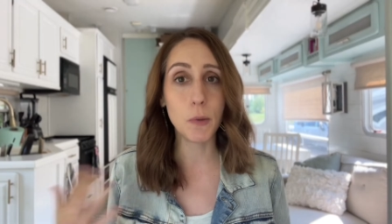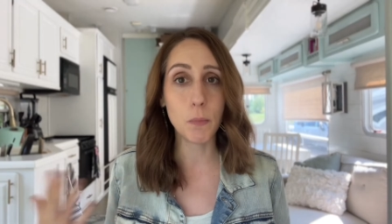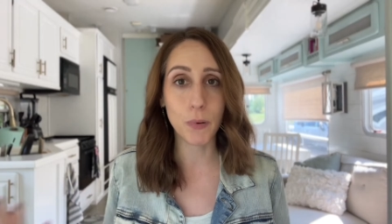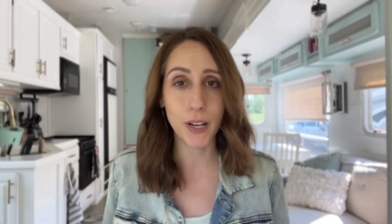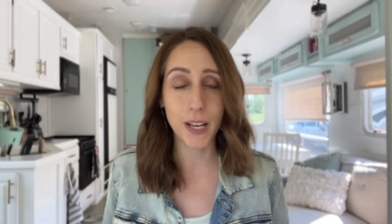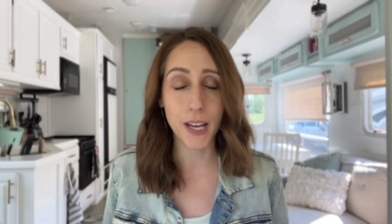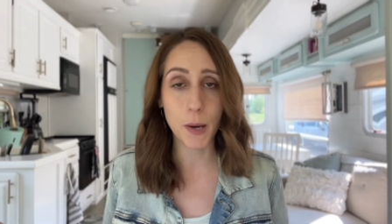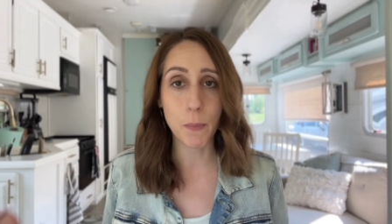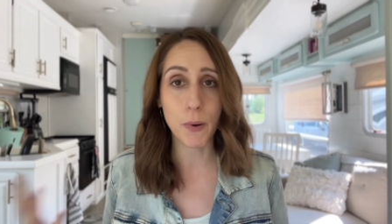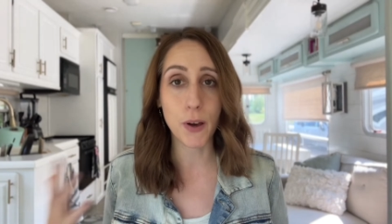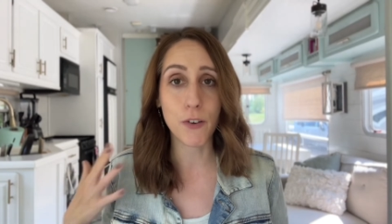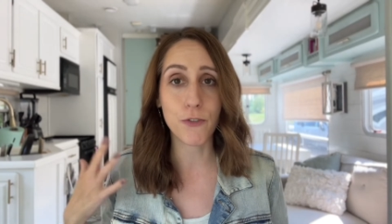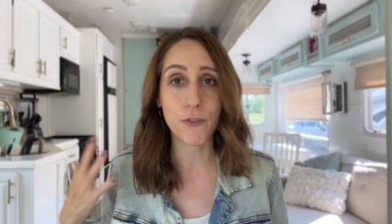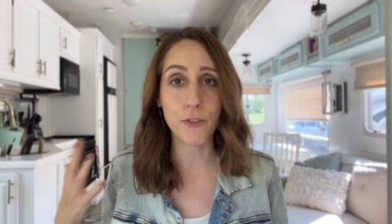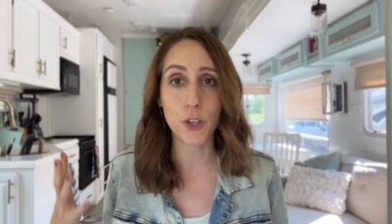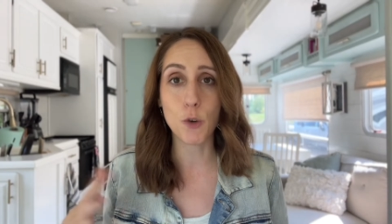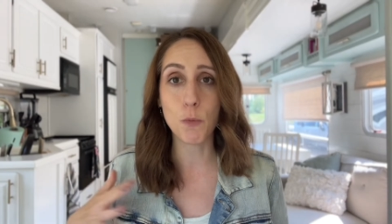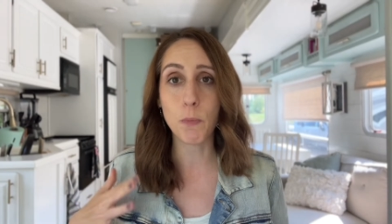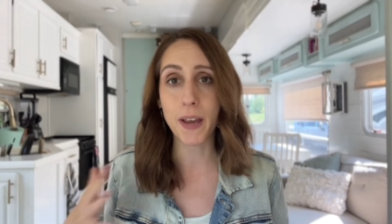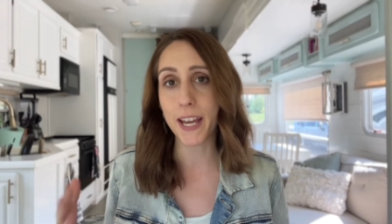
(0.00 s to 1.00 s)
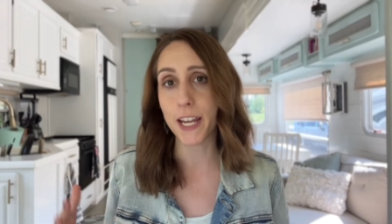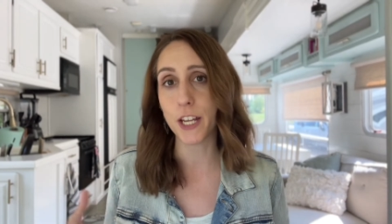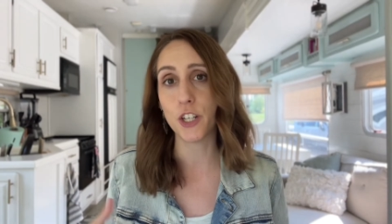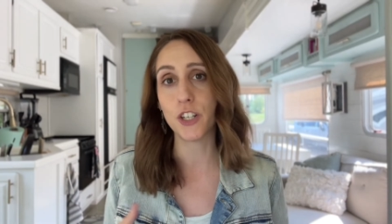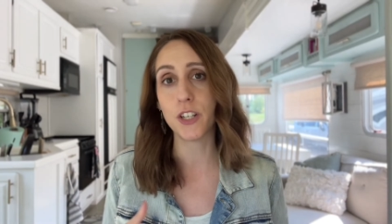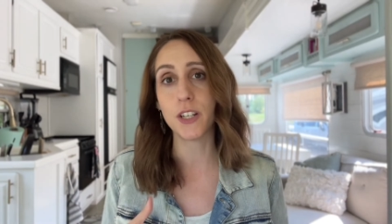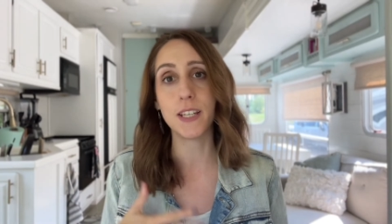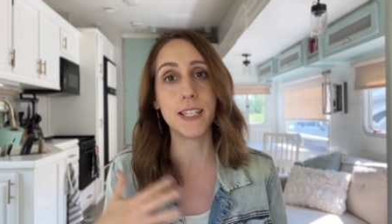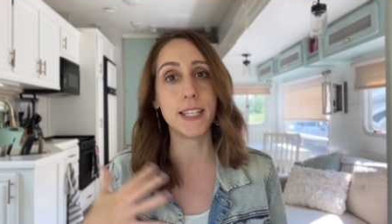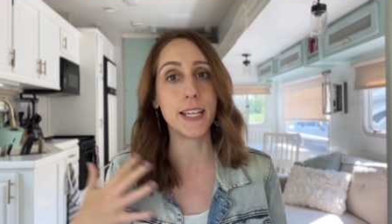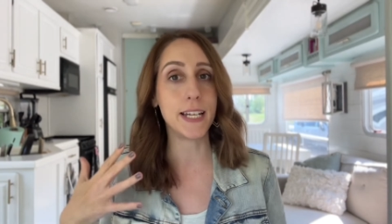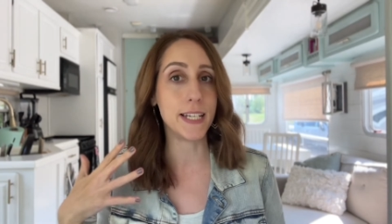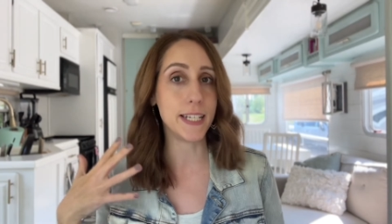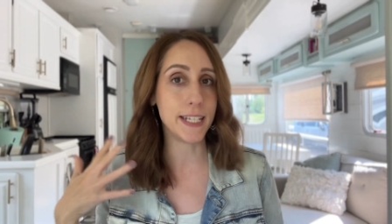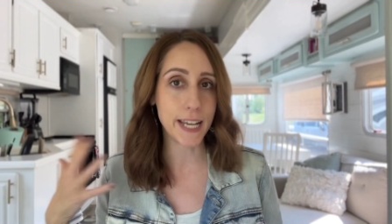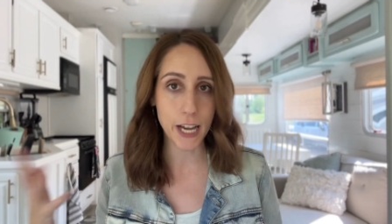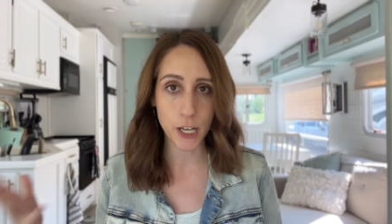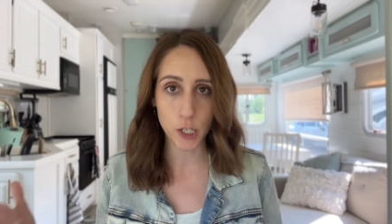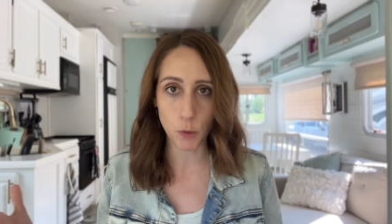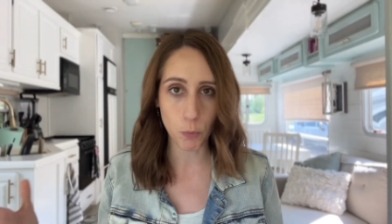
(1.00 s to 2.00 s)
bring up a few pages and
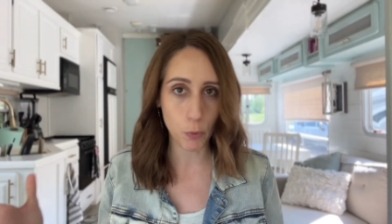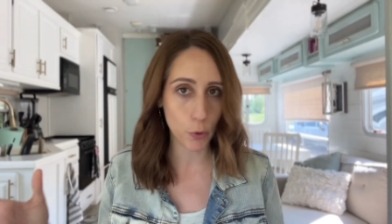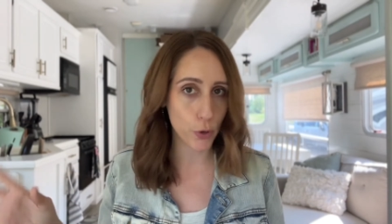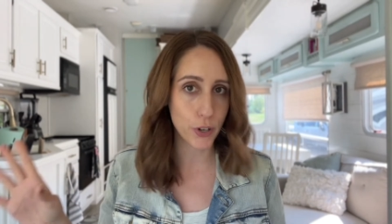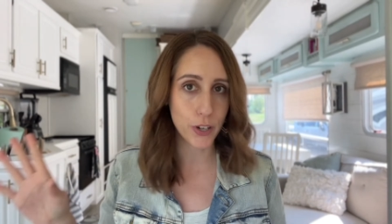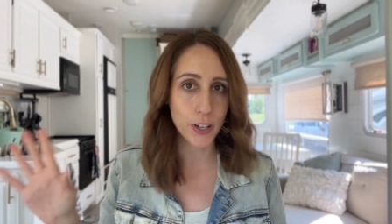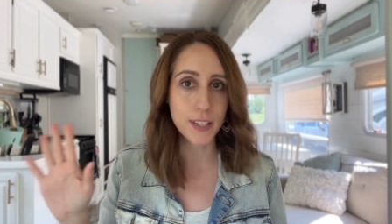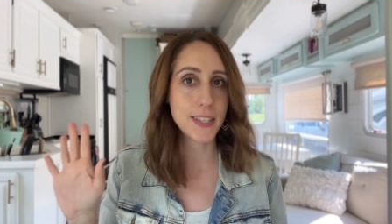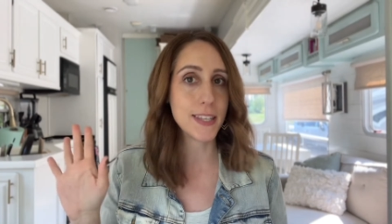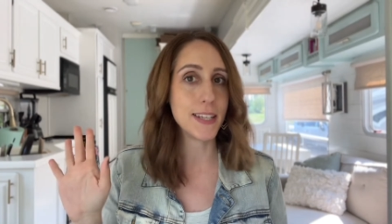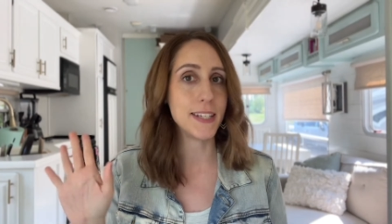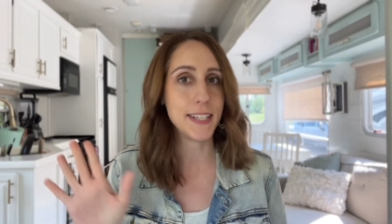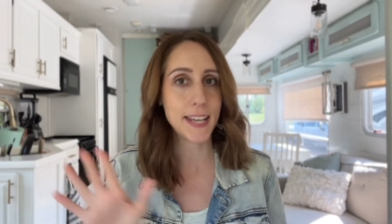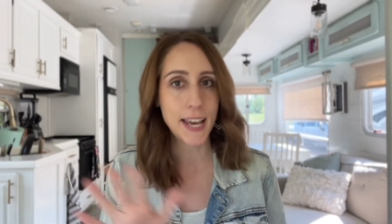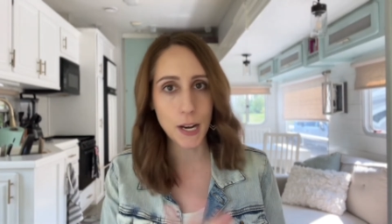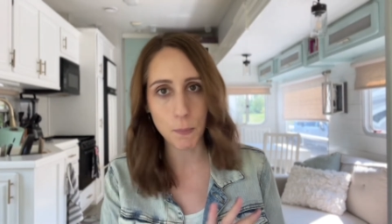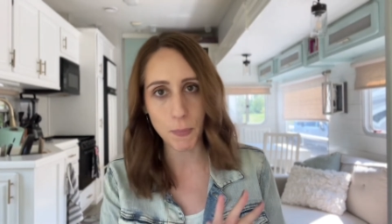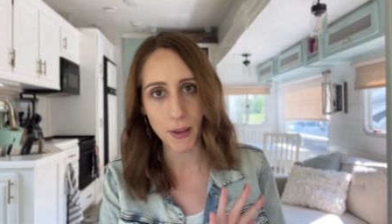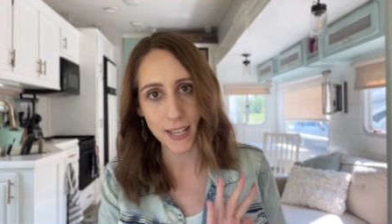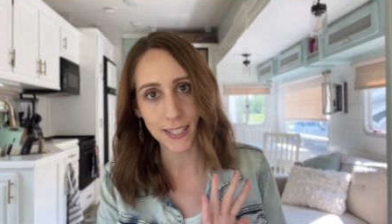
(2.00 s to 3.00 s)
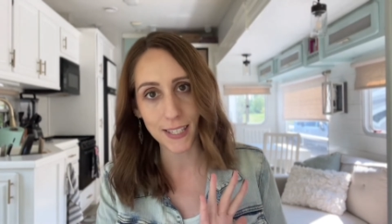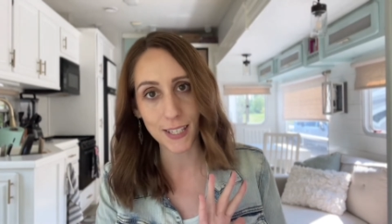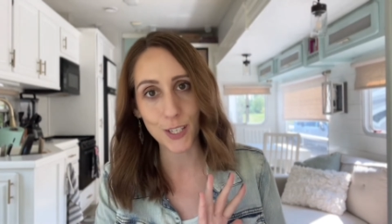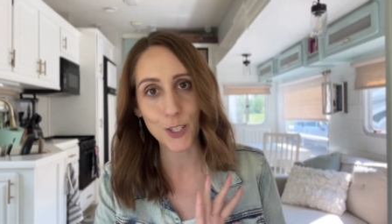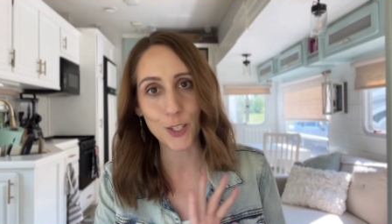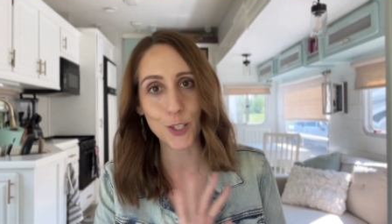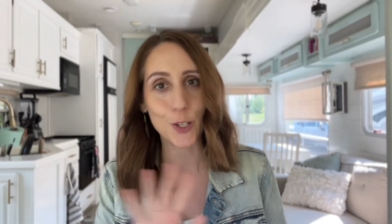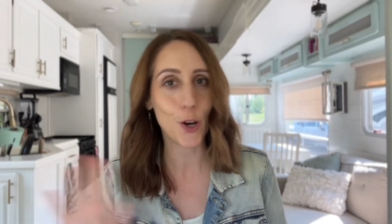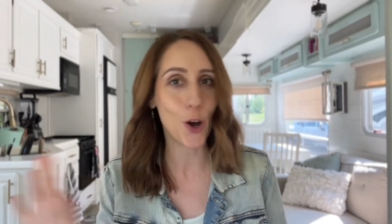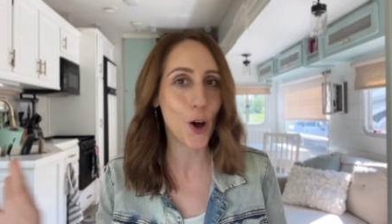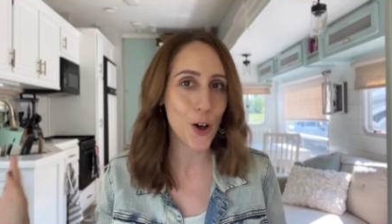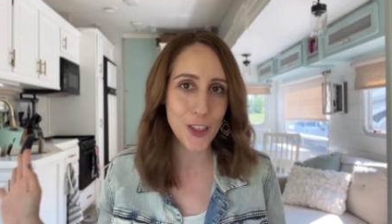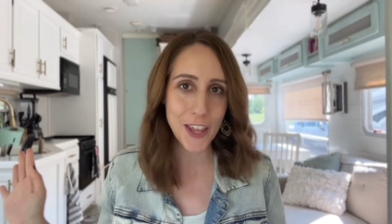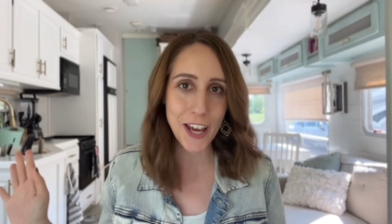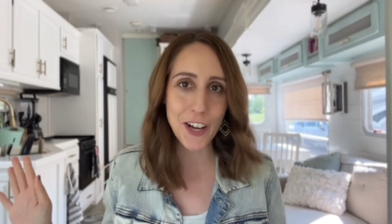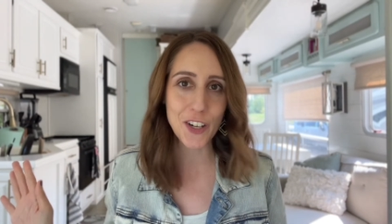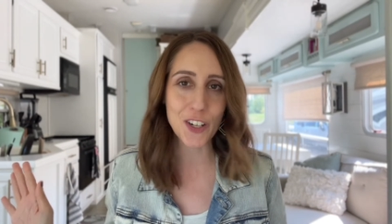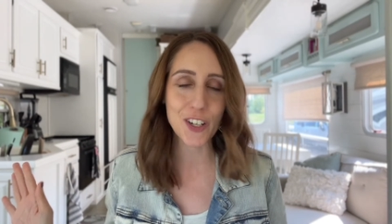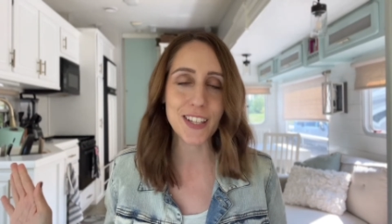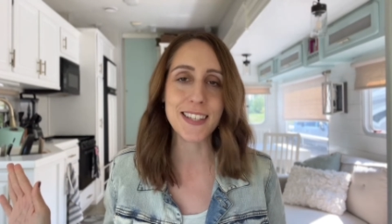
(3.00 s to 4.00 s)
dashboards and databases and all
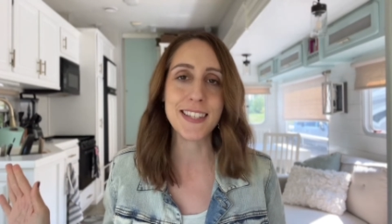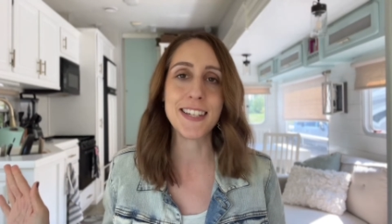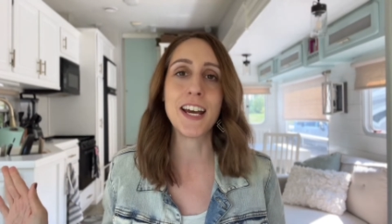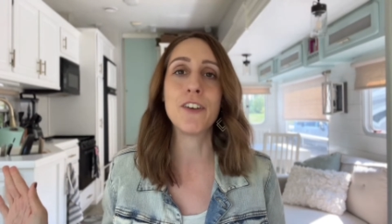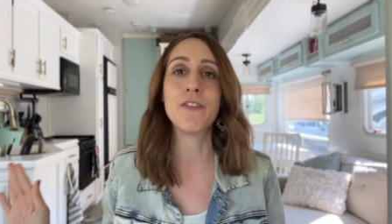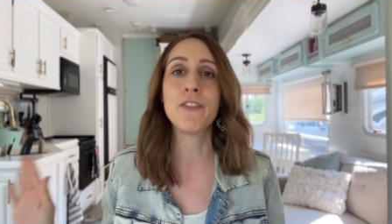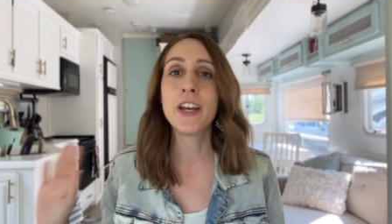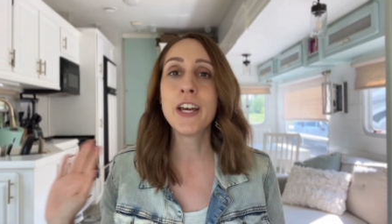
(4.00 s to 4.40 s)
that good stuff